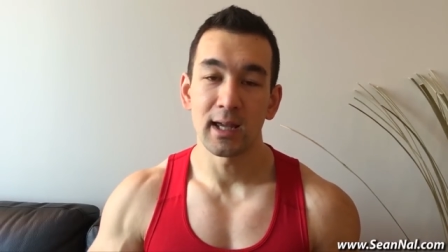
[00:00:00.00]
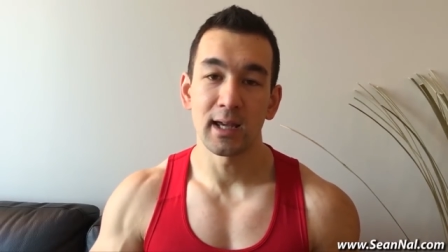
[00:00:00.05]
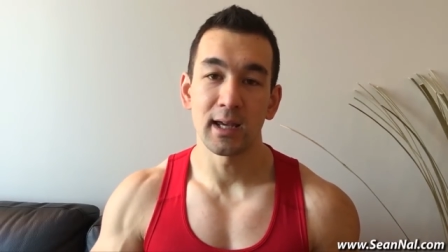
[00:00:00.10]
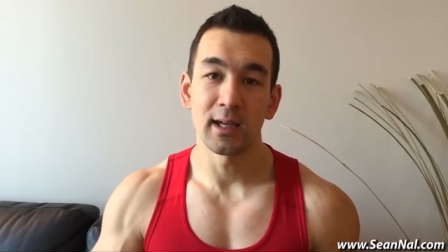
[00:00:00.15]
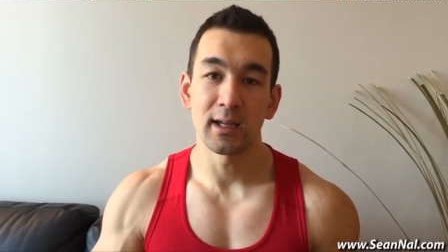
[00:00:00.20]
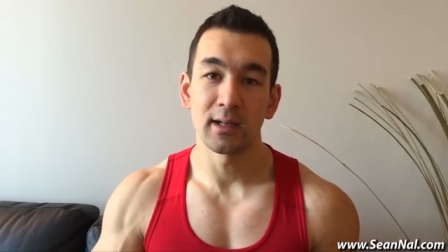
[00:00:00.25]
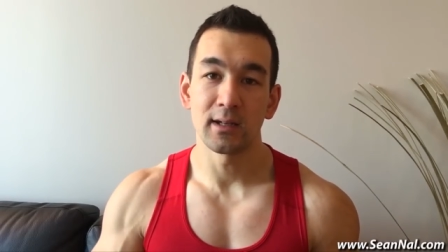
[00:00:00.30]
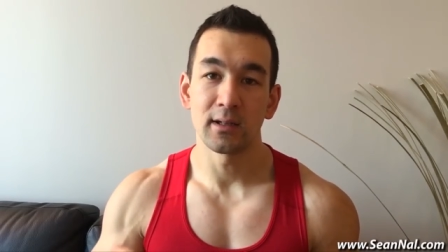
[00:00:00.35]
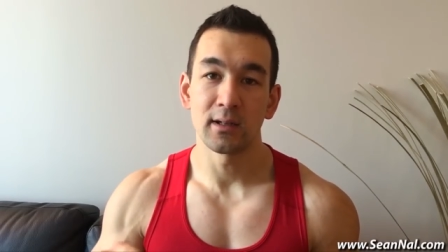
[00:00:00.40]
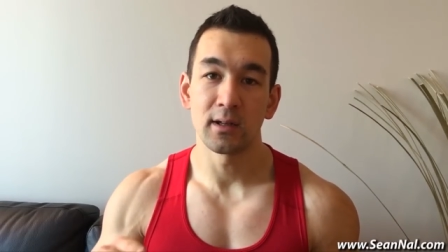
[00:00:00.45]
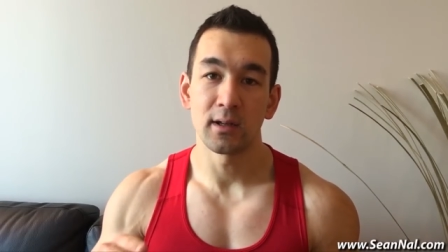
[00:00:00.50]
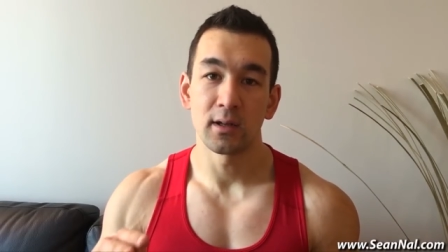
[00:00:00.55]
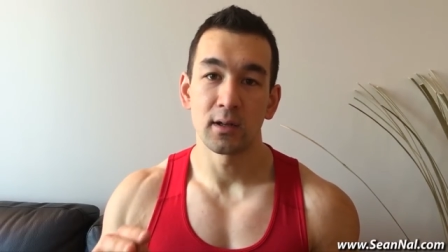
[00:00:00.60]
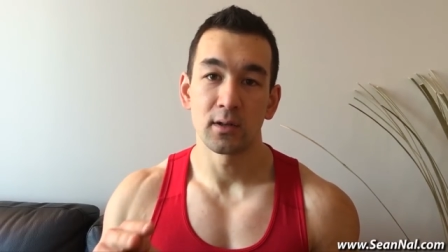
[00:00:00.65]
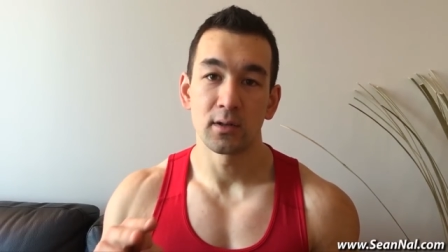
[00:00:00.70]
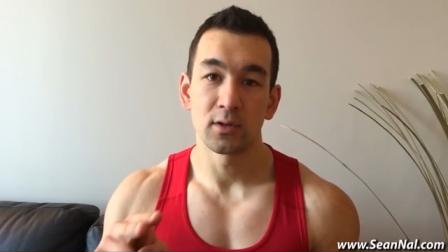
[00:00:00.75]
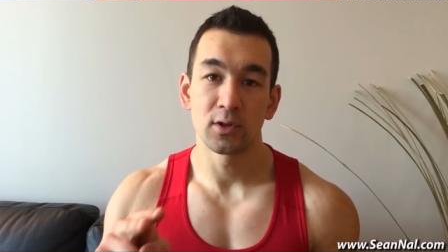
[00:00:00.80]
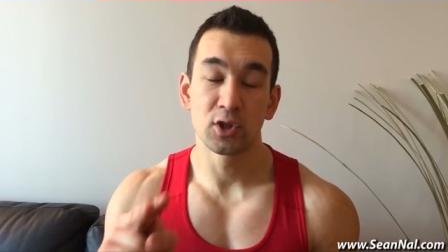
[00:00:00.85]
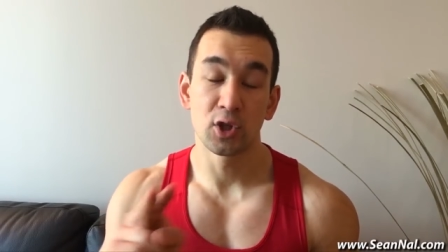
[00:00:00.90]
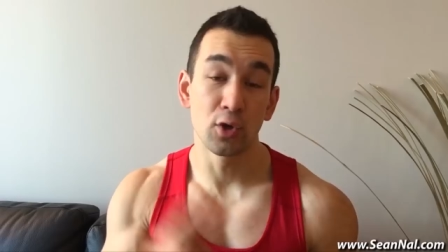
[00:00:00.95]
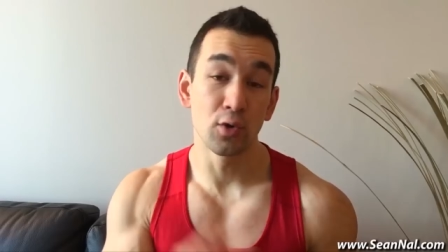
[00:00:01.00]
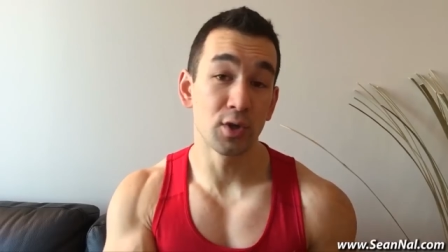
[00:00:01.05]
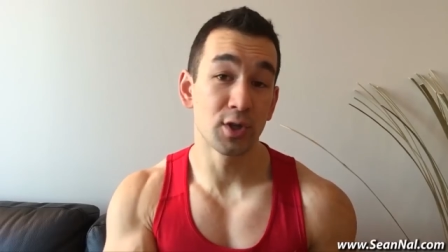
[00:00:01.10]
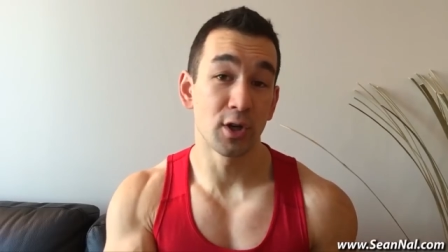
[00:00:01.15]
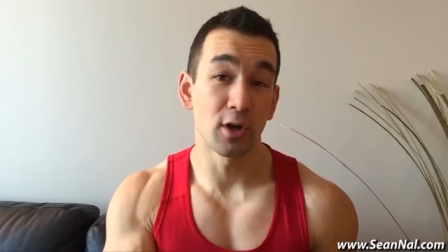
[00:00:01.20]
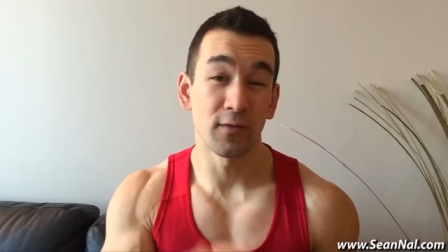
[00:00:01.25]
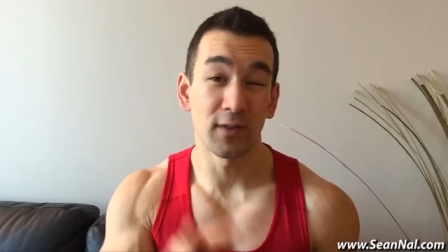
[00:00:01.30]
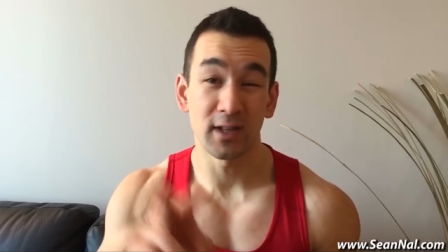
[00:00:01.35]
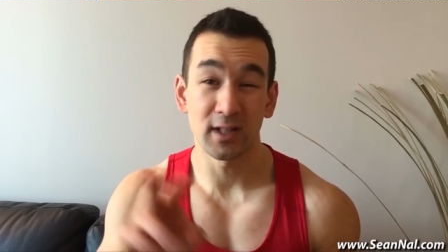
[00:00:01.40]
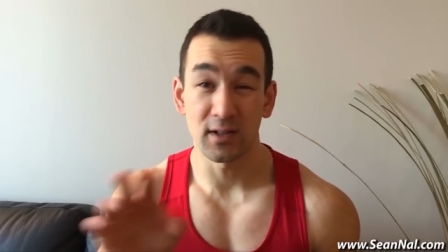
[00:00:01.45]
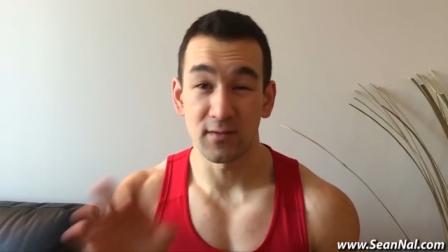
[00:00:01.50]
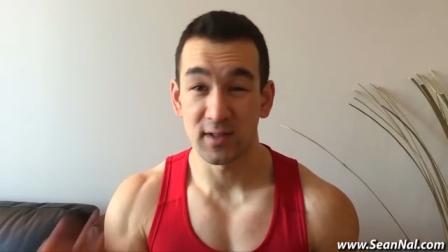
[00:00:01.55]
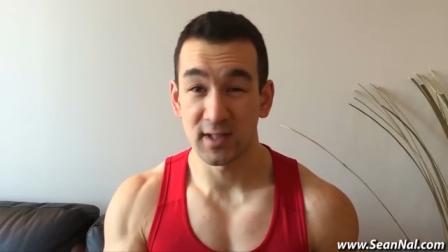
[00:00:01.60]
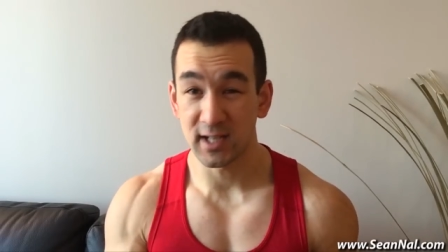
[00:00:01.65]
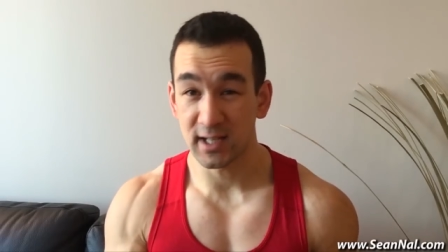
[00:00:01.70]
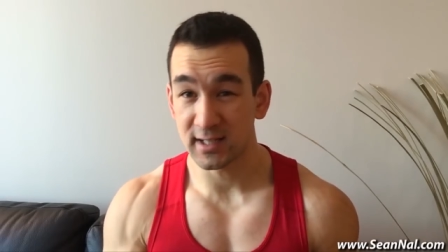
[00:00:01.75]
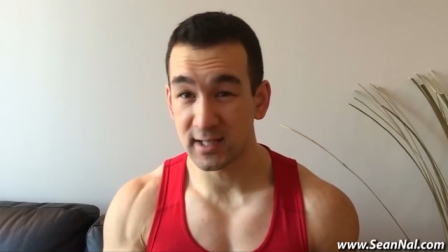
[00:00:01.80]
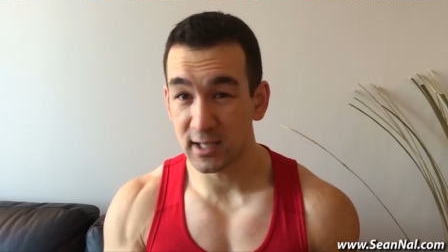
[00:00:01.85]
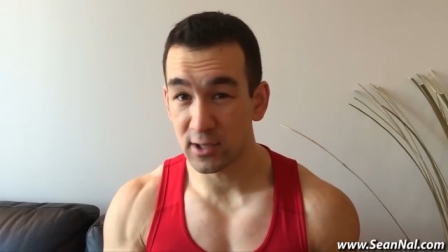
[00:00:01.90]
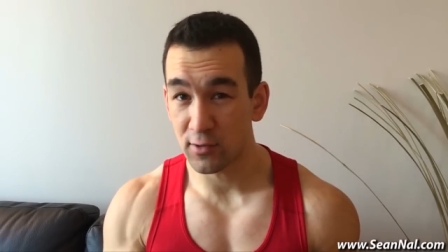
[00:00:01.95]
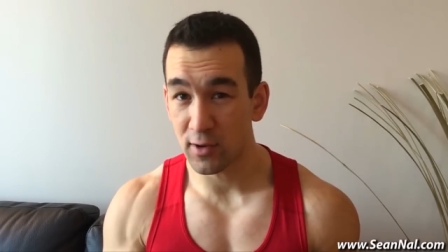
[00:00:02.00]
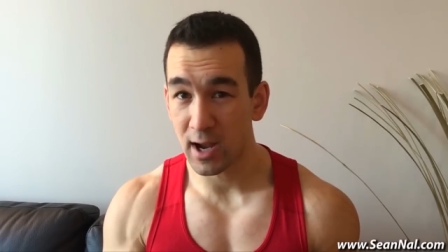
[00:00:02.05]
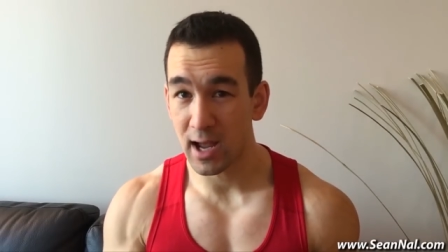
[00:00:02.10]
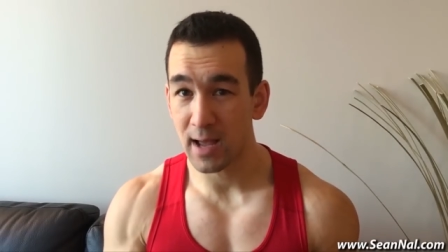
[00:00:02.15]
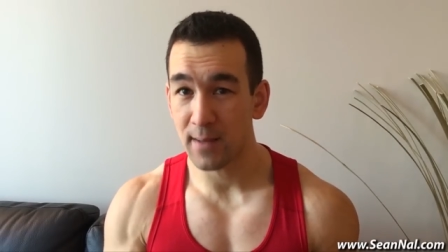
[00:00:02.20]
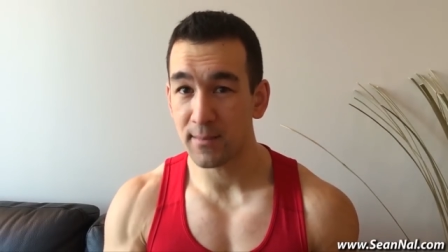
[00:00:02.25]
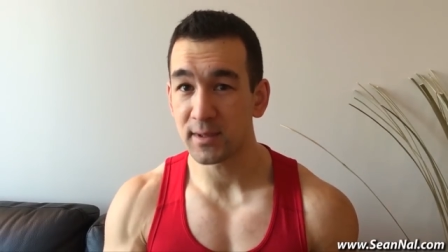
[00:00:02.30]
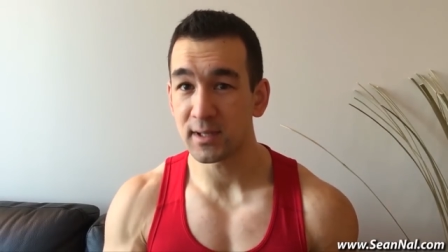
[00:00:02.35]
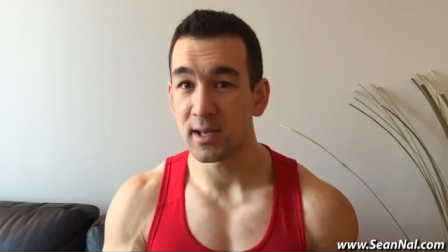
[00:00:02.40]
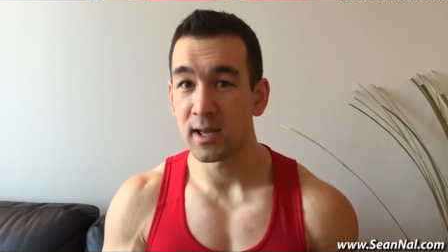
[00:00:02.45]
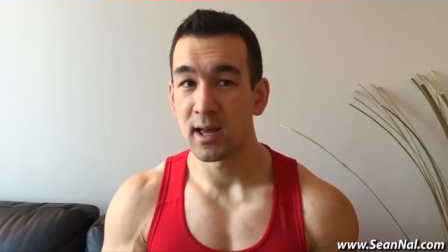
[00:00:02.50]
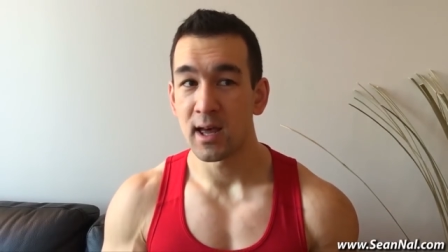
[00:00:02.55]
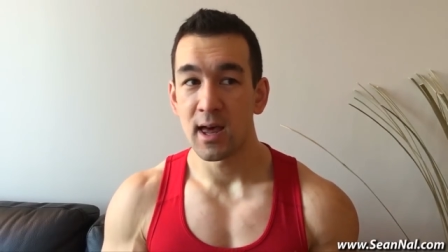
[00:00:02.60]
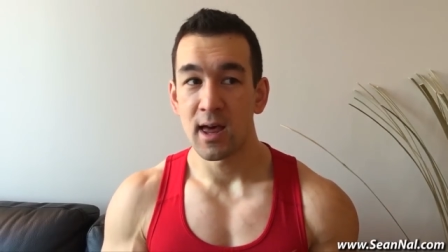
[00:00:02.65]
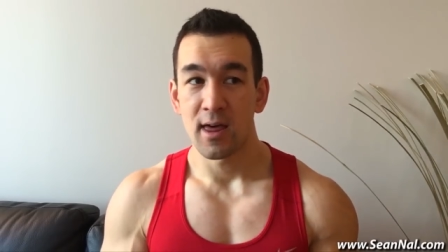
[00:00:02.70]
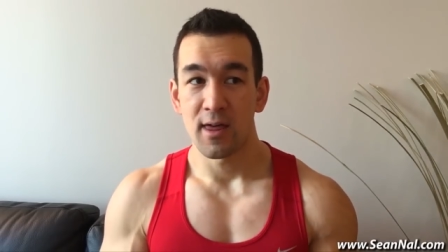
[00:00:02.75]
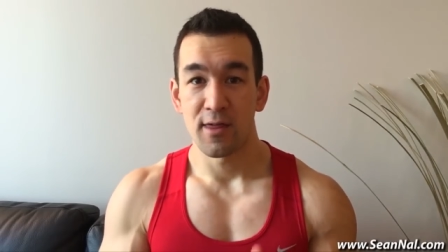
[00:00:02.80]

in two servings of sixty grams,